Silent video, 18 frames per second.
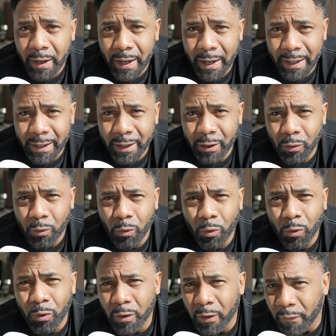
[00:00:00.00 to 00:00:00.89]
And in
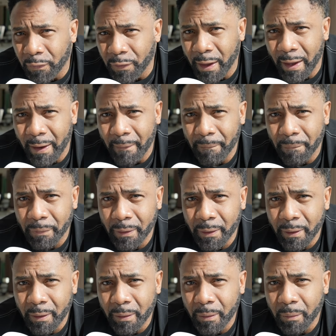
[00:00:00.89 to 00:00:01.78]
all of that,
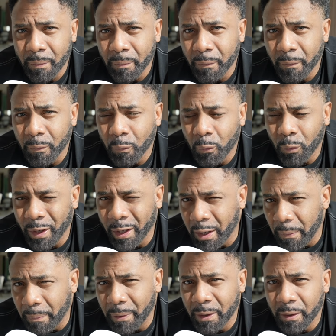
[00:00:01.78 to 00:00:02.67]

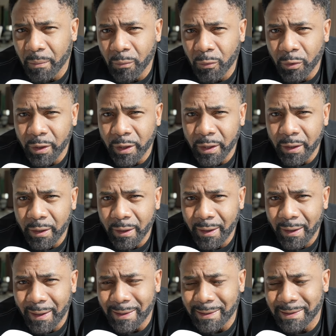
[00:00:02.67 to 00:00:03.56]
Wake up in the morning
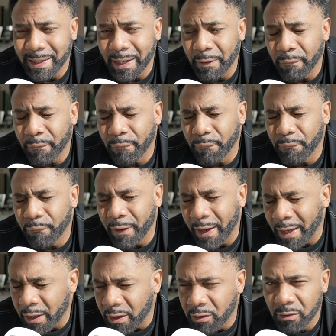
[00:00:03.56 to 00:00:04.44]
and say
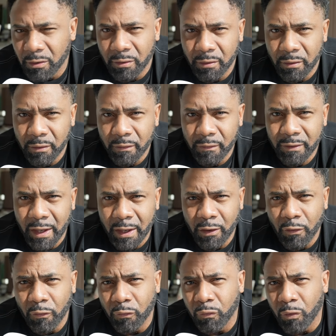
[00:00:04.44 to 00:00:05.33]
thank you that
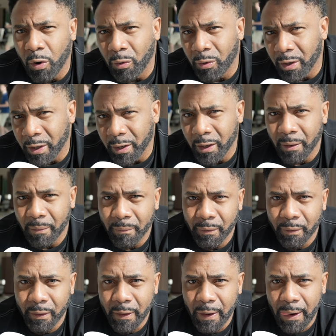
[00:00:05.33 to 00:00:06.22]
you've woken
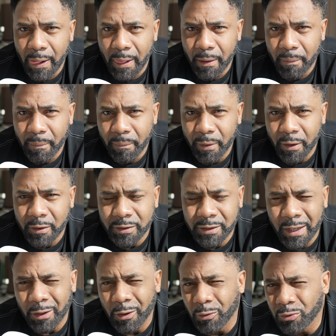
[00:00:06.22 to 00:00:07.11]
up.
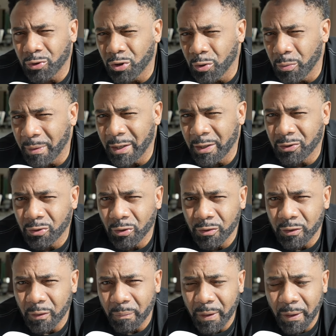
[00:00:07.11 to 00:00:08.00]
Because I know too many
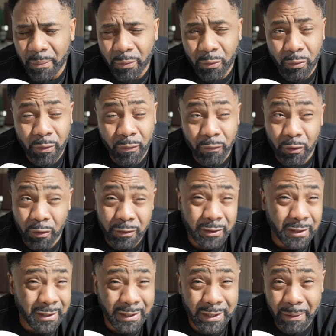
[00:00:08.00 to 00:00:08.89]
stories of people who've gone
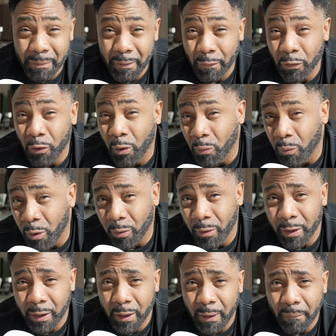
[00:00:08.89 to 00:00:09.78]
to sleep and not
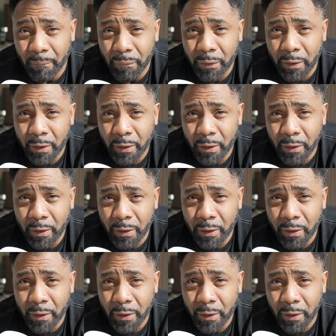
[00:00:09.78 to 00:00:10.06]
woken up.